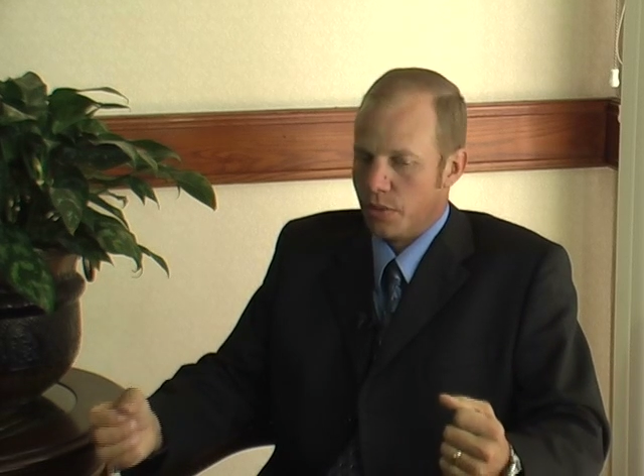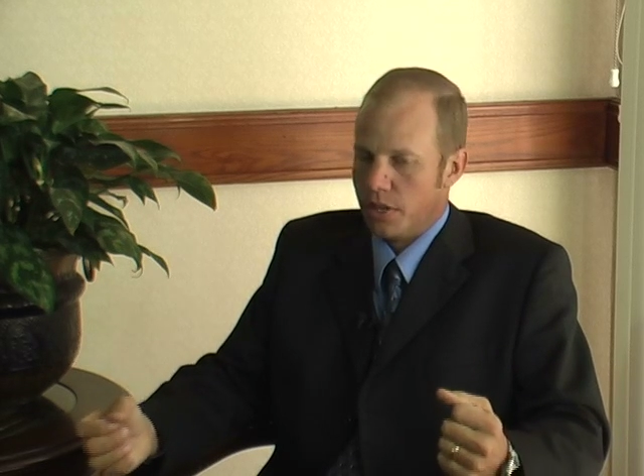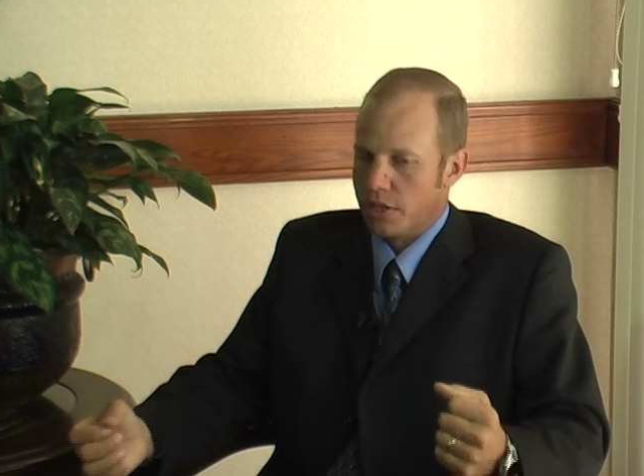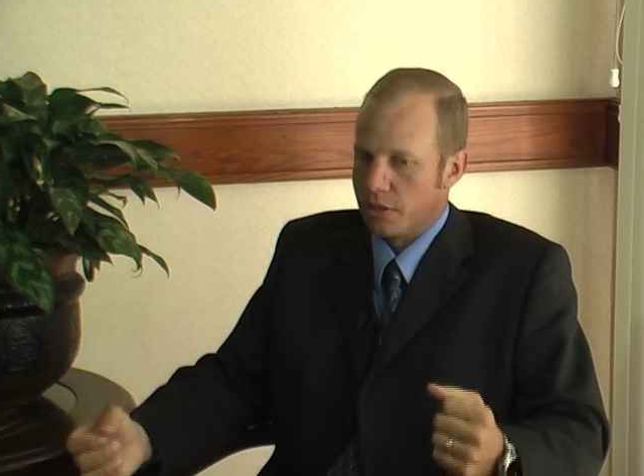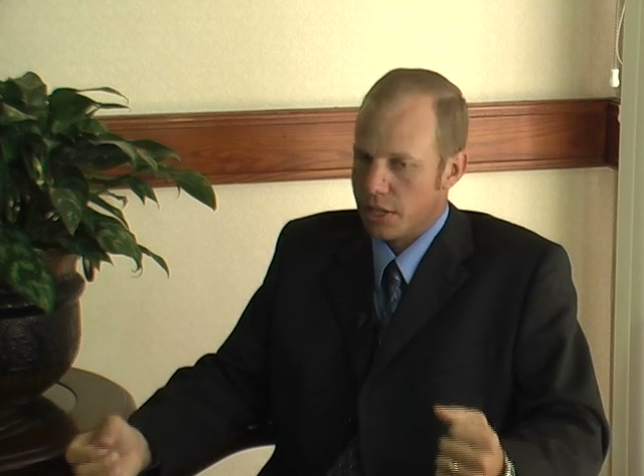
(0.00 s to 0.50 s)

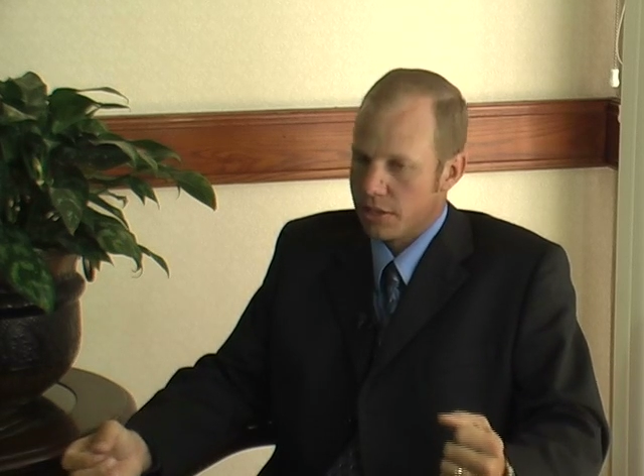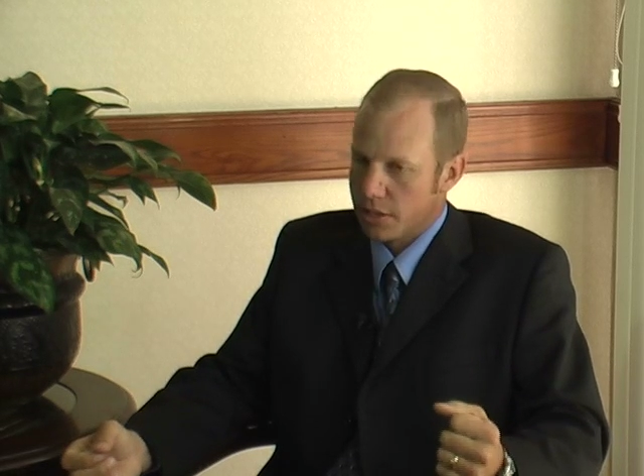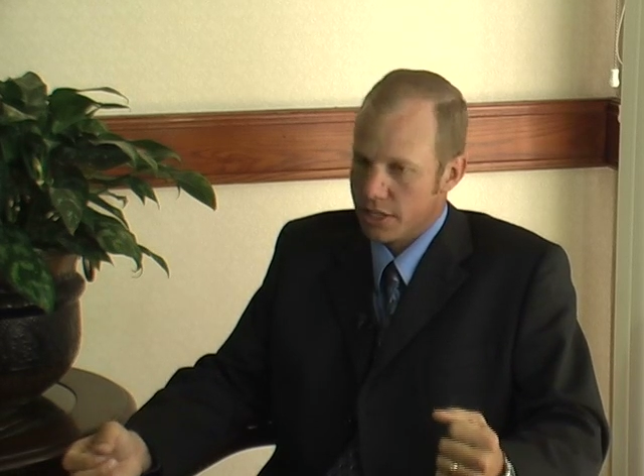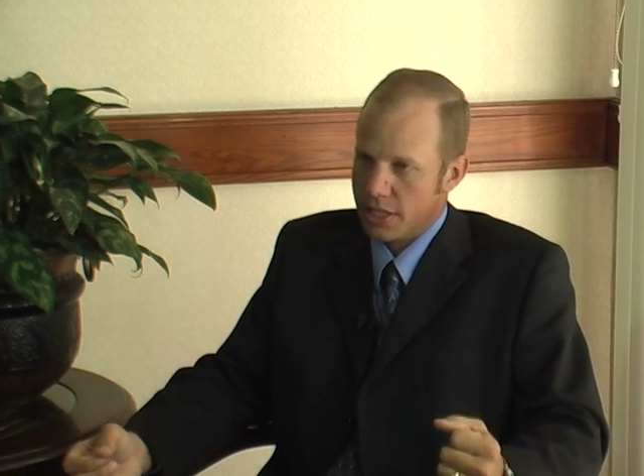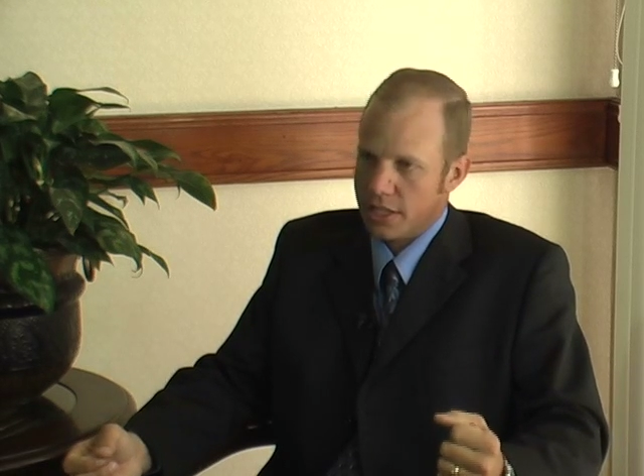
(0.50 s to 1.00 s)
with rust
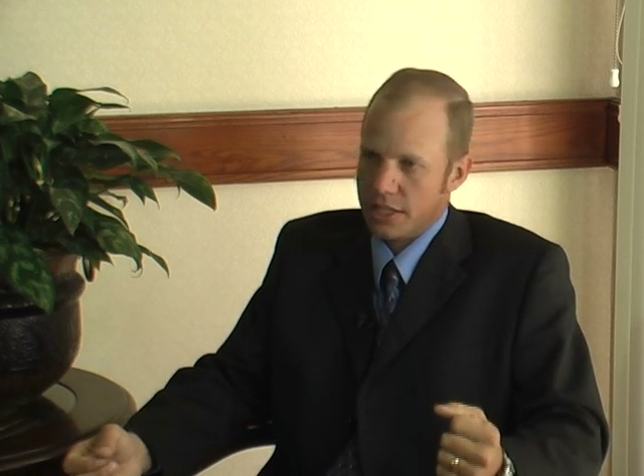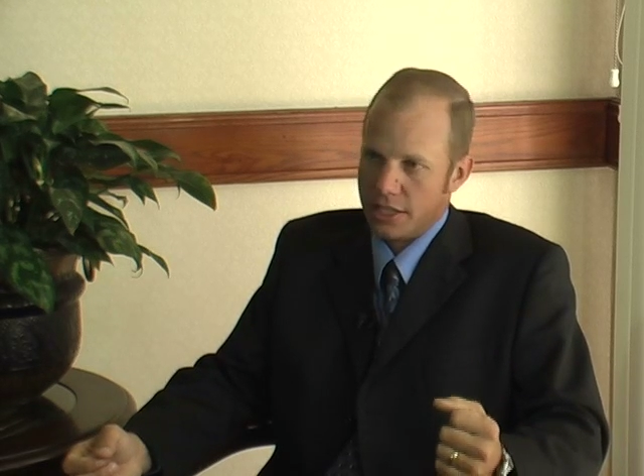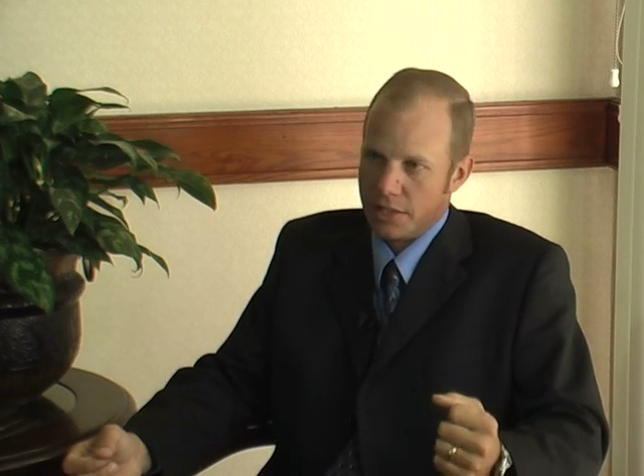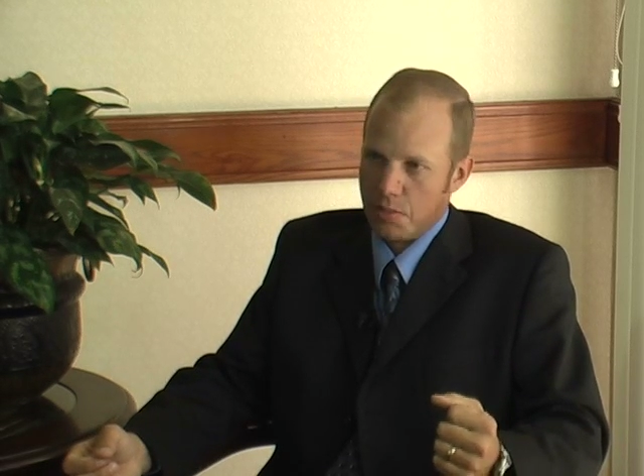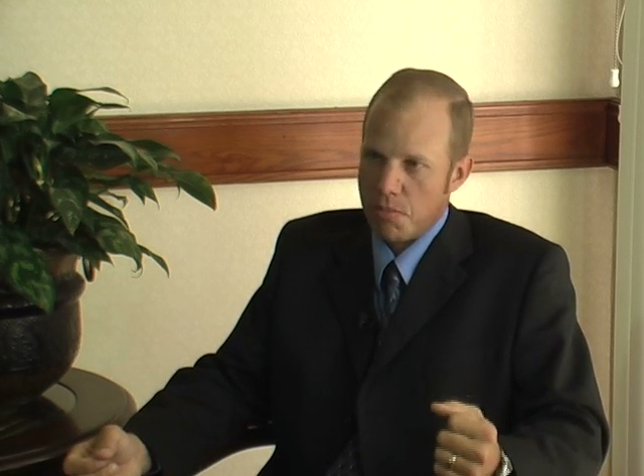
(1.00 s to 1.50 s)

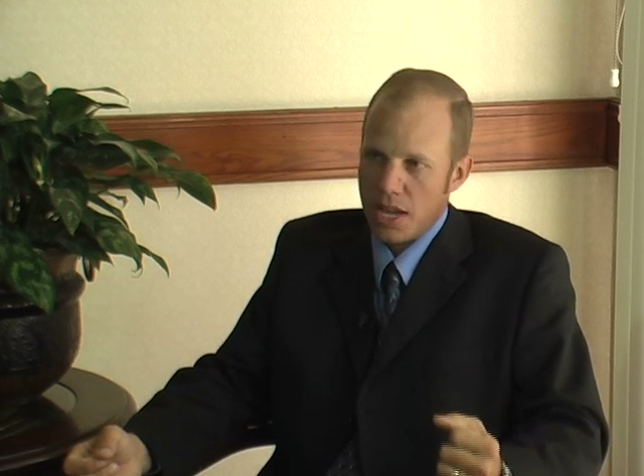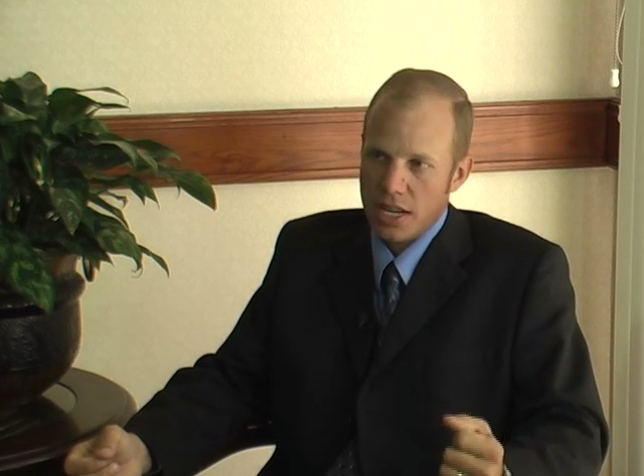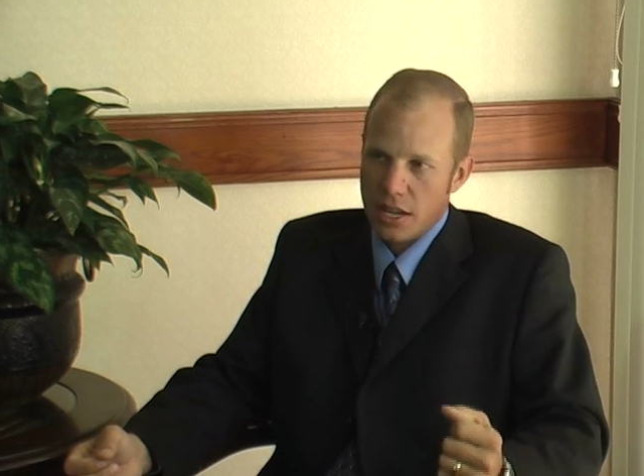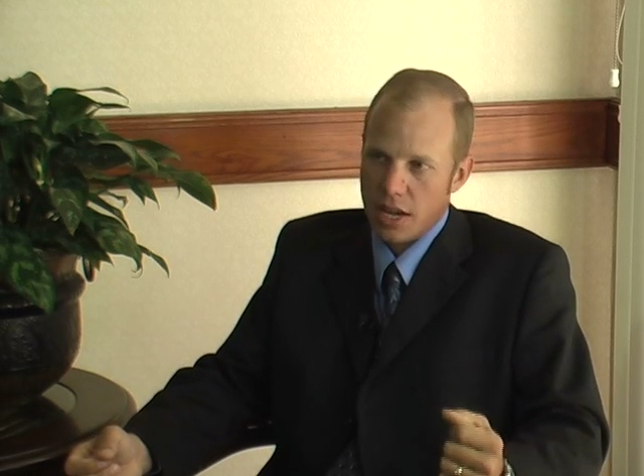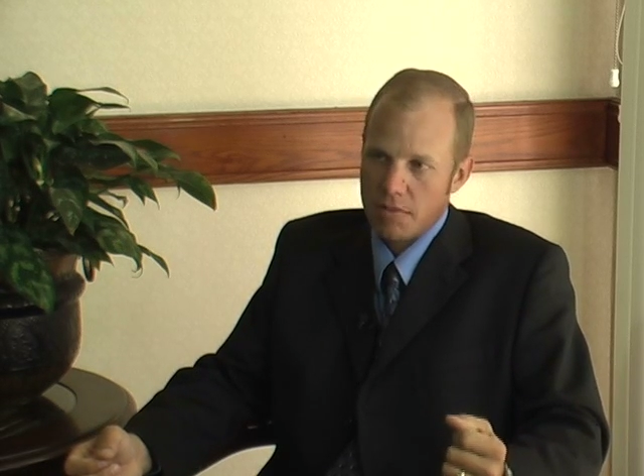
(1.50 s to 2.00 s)
resistance may
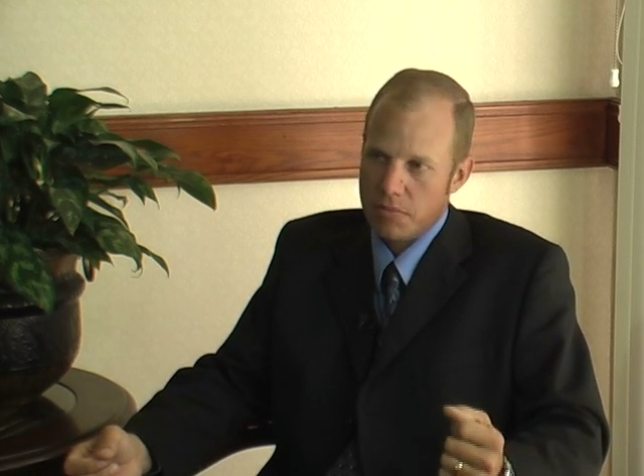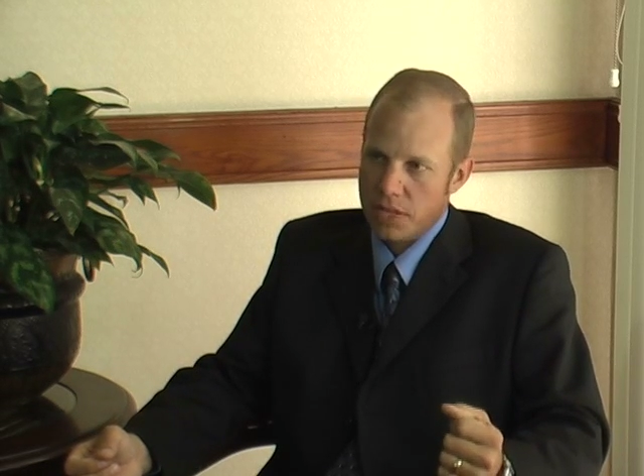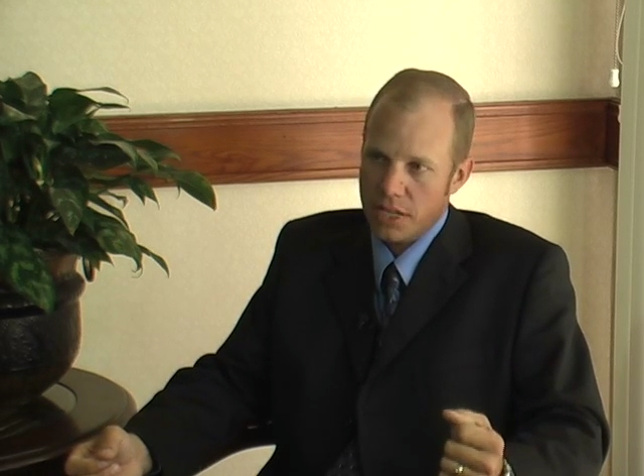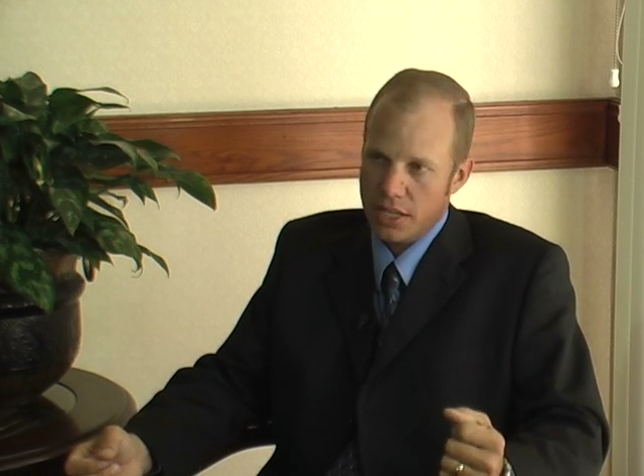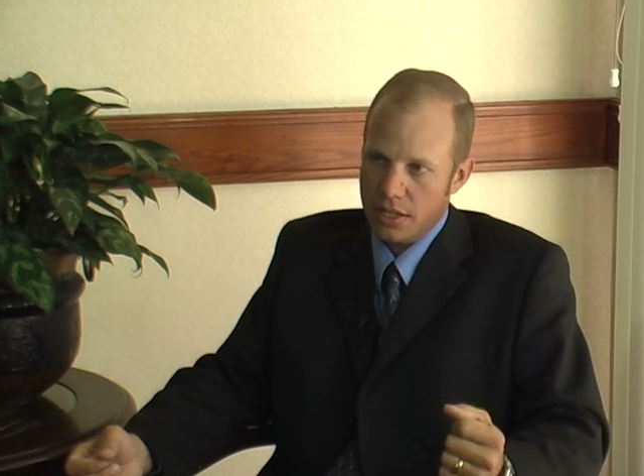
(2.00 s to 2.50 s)
not
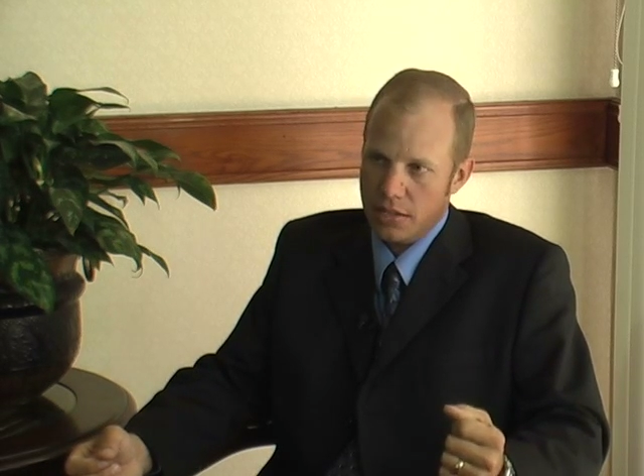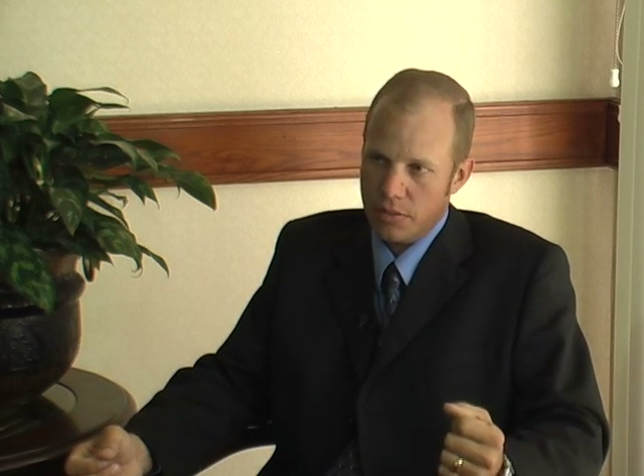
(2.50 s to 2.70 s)
be